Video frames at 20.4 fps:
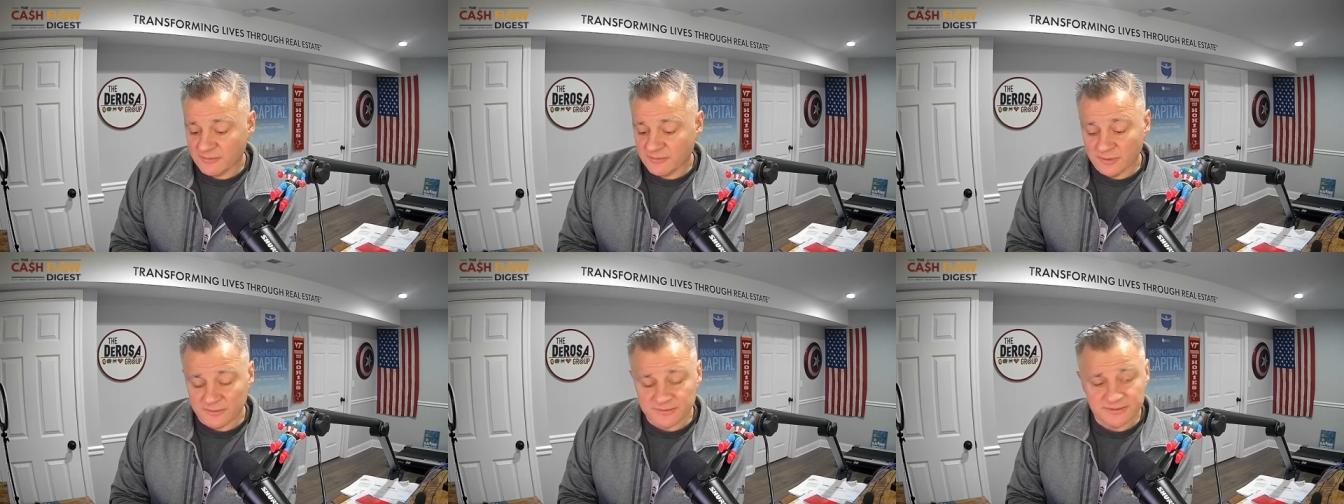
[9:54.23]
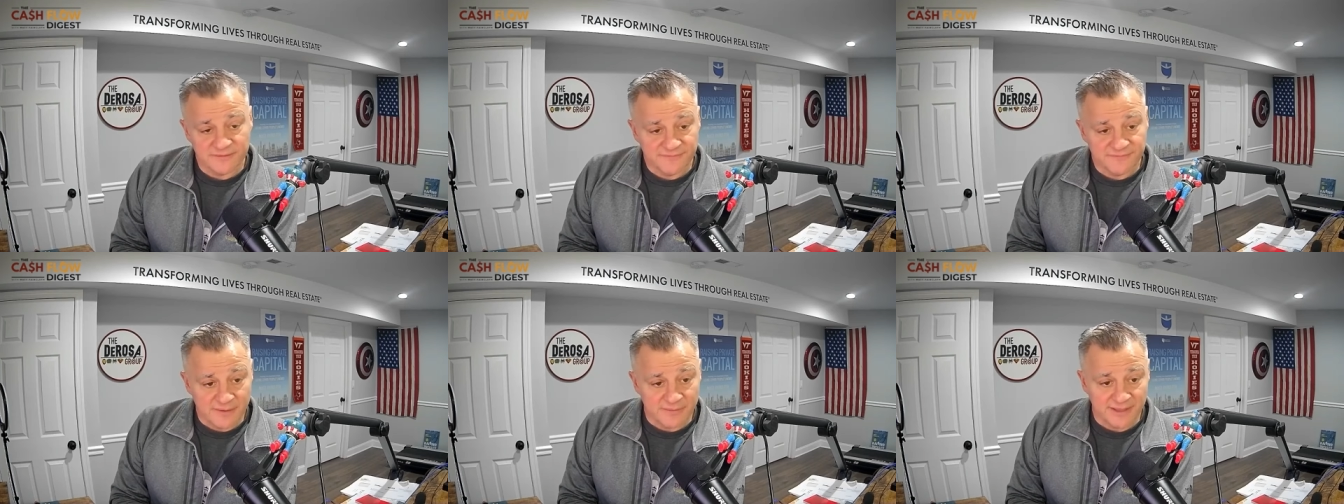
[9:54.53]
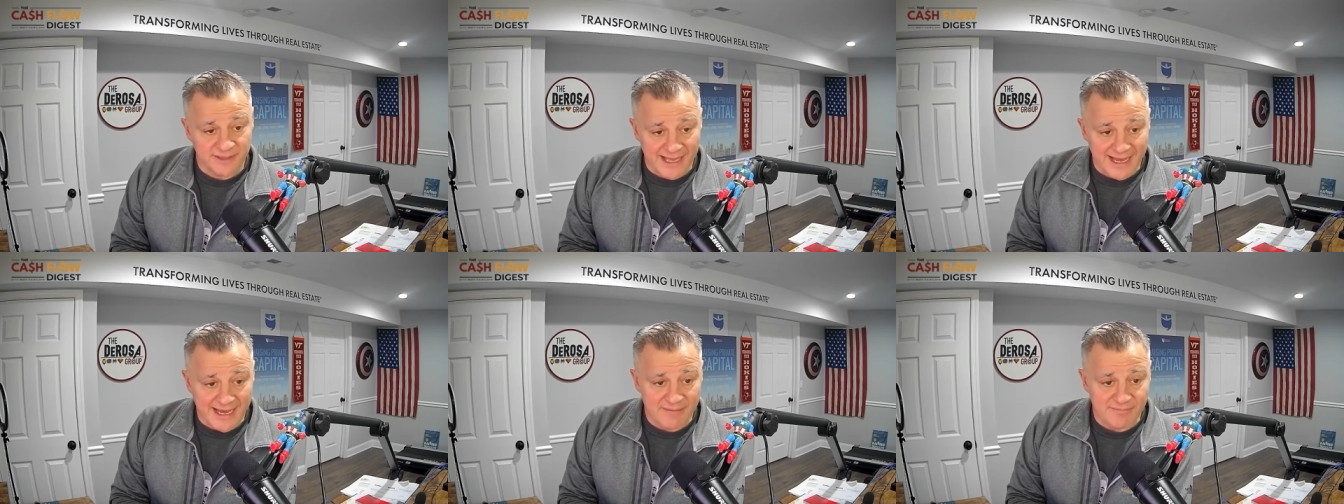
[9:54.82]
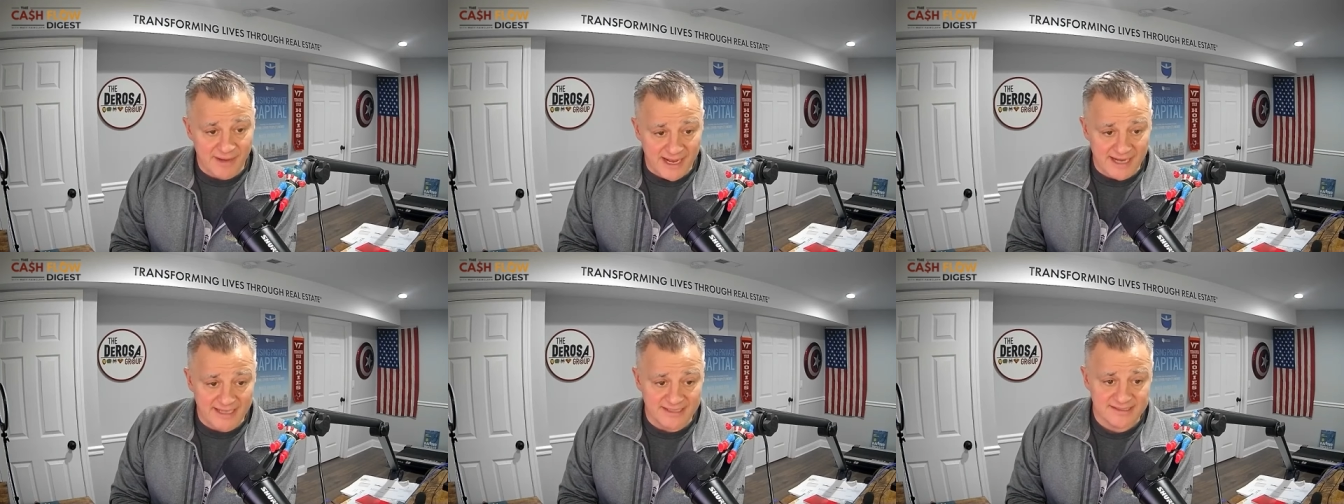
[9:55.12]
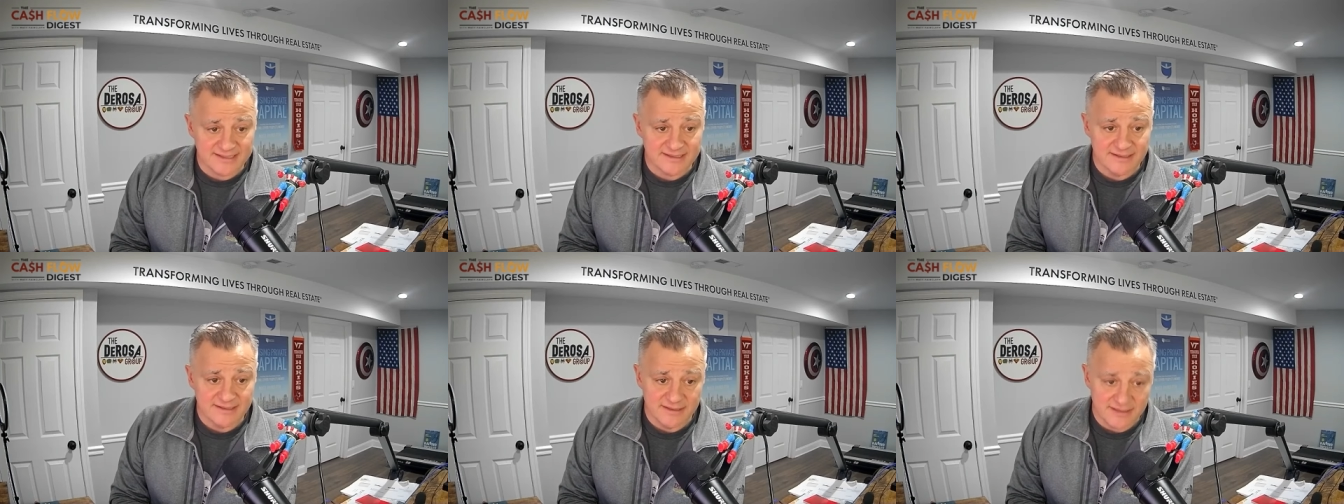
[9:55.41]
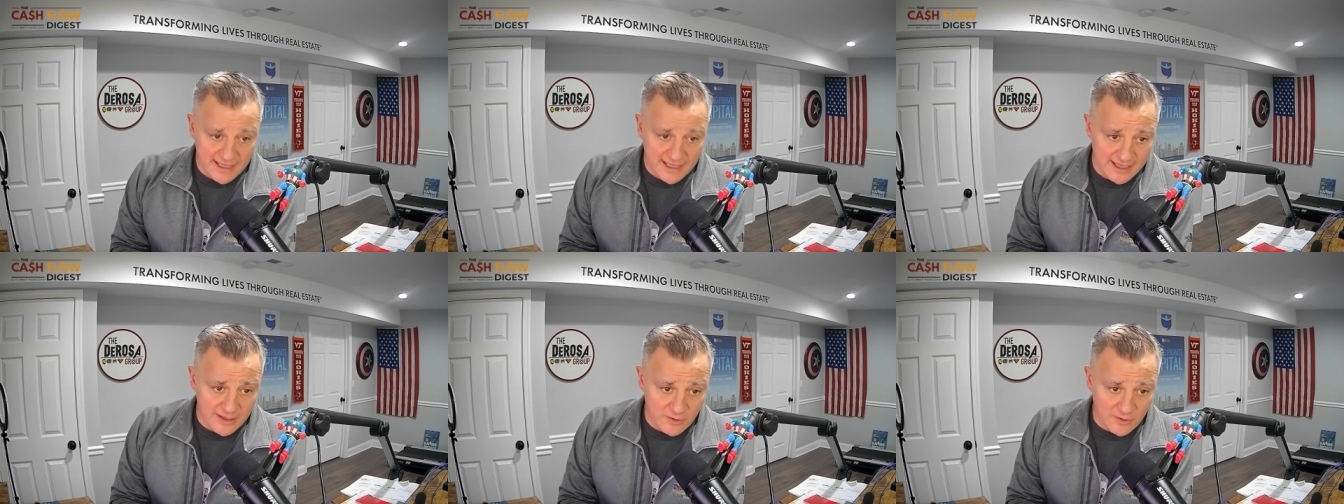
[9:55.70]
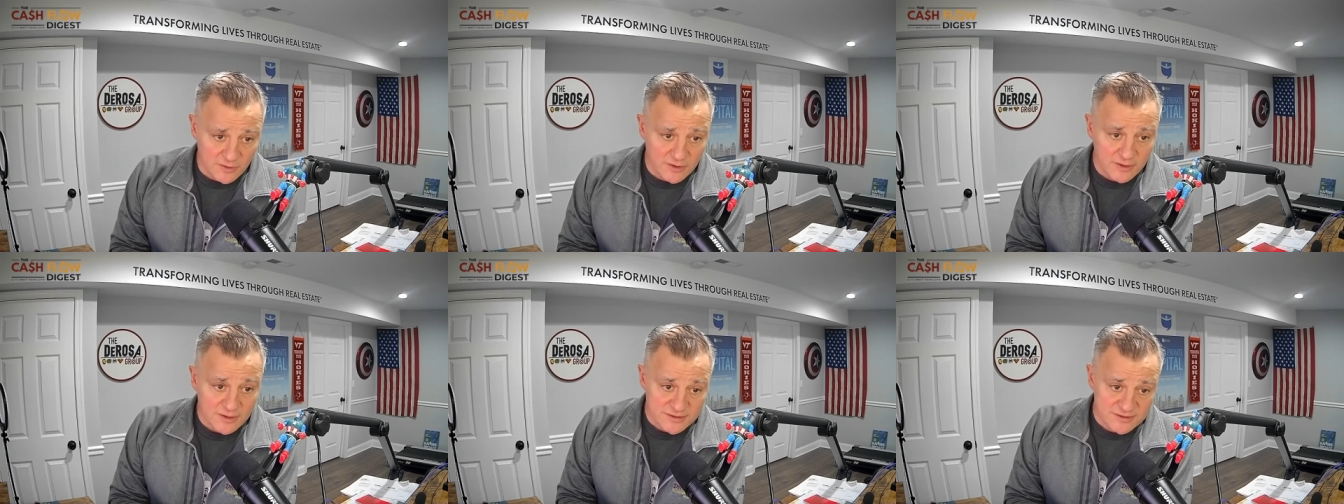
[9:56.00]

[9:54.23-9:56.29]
your multifamily at bats now,